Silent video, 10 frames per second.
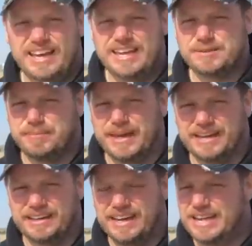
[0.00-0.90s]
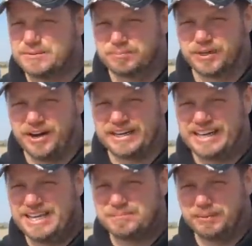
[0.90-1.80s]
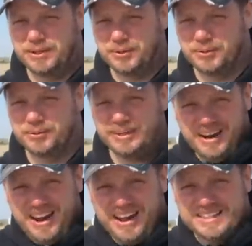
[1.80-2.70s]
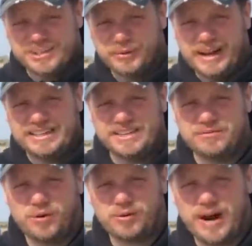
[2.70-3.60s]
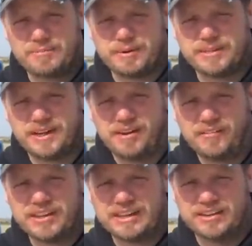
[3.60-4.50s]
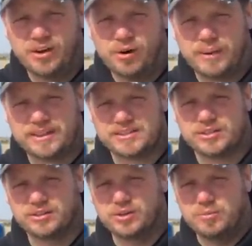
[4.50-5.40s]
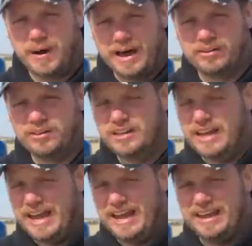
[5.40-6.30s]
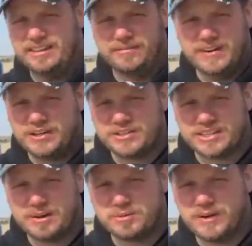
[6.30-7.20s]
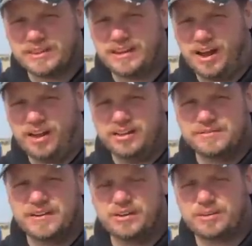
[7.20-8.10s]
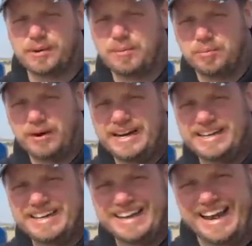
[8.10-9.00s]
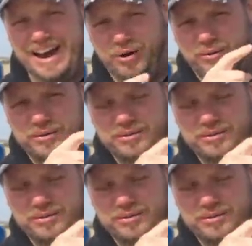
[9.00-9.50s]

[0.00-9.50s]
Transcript: It's big, it's brawny, it's blue. Yeah, it's a 2019 Ford Raptor. I'm gonna tell you everything you know about this new model and the features it comes with, all in this video coming up right now.